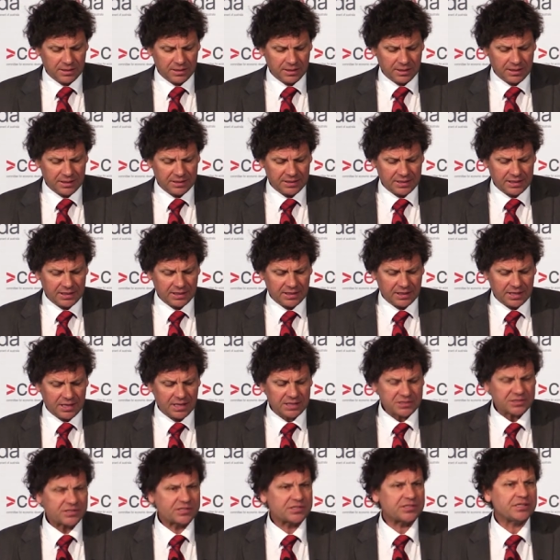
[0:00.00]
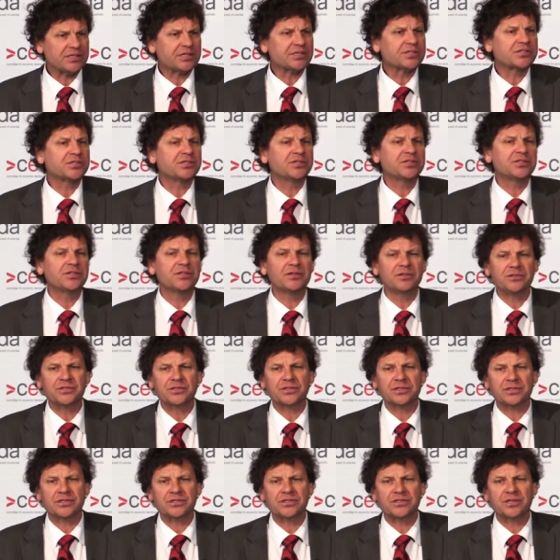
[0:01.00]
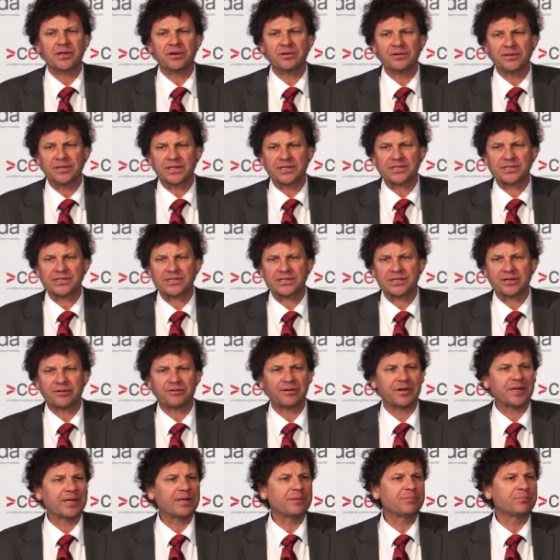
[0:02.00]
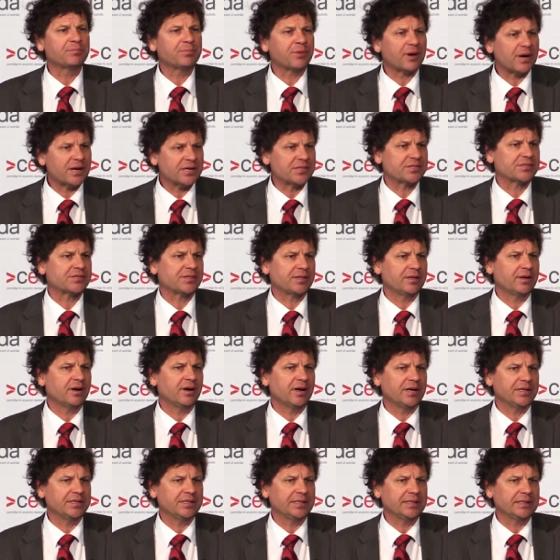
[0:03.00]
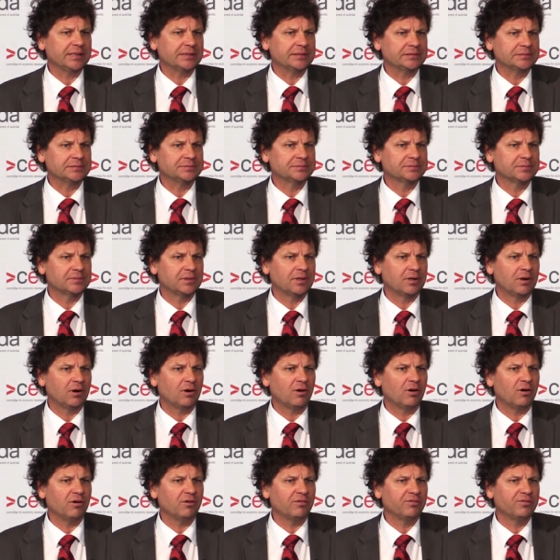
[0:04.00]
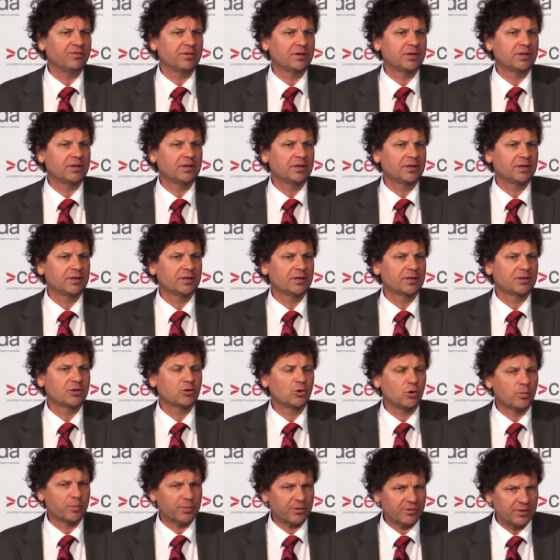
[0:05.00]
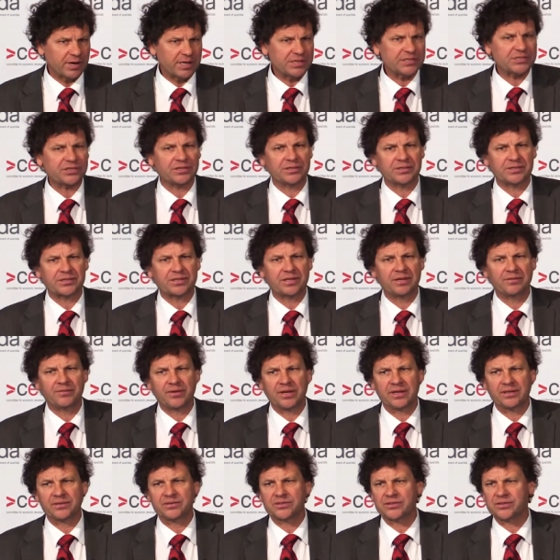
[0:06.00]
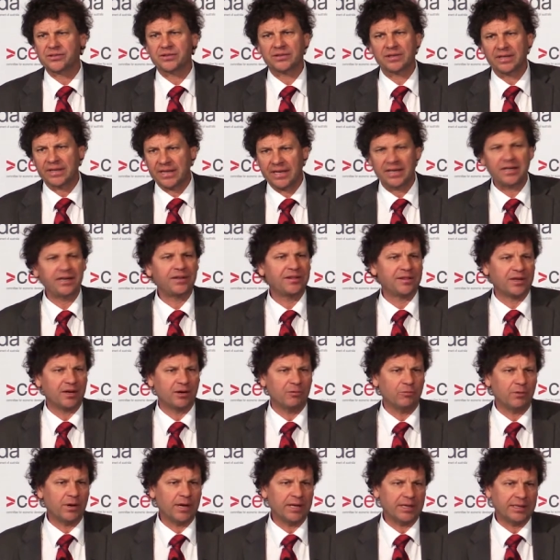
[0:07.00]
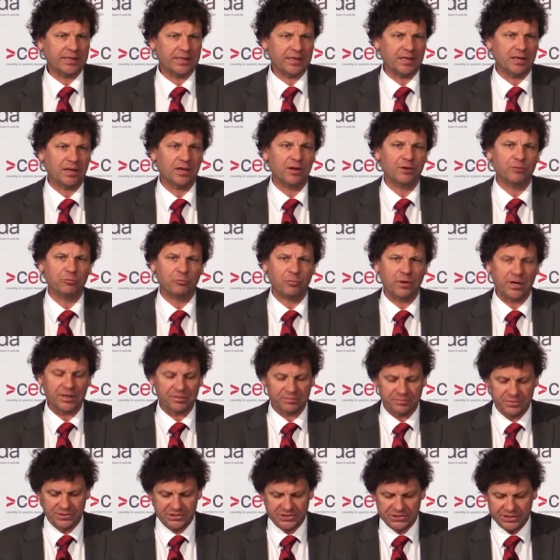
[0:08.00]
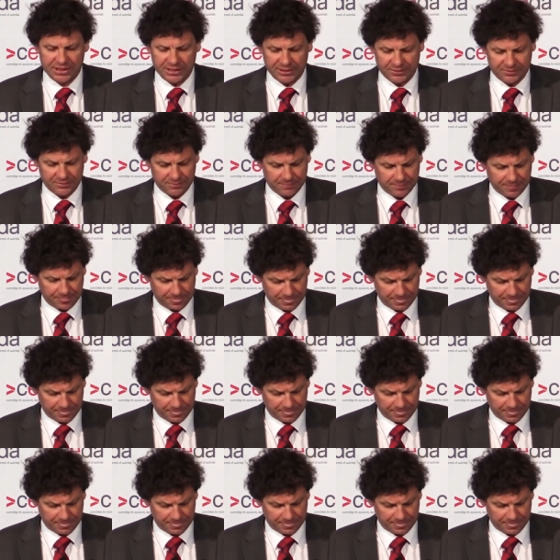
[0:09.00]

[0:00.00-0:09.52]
And our largest institutions don't necessarily embrace the idea of corporations giving certainly anything away, let alone 1%.